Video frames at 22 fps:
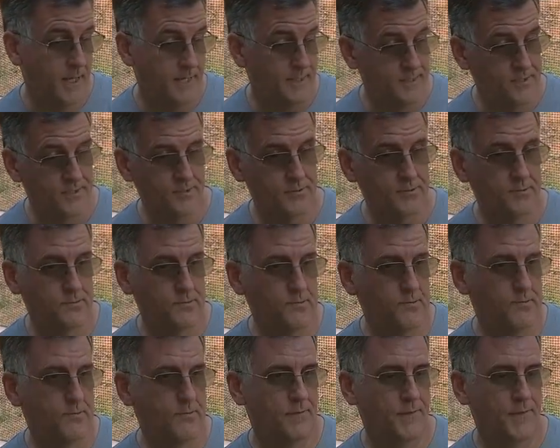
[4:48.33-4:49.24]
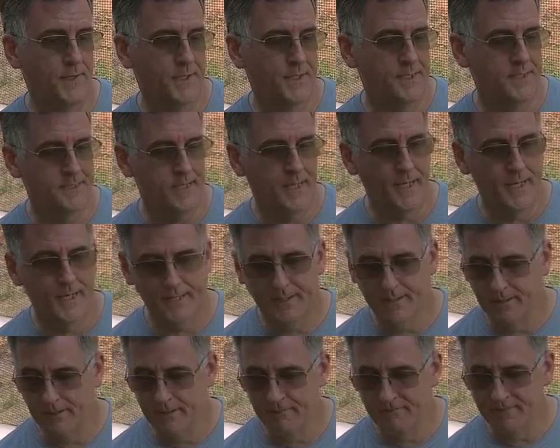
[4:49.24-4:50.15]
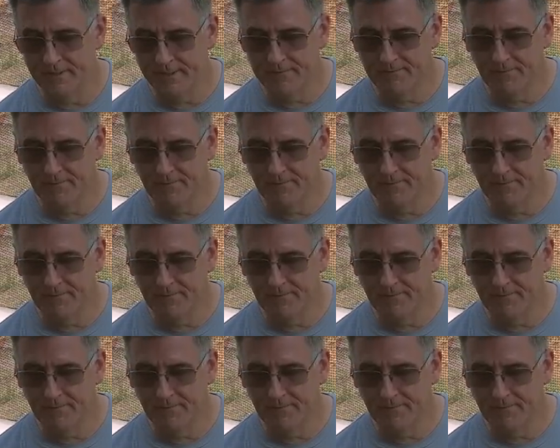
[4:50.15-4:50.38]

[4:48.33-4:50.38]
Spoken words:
to the design of this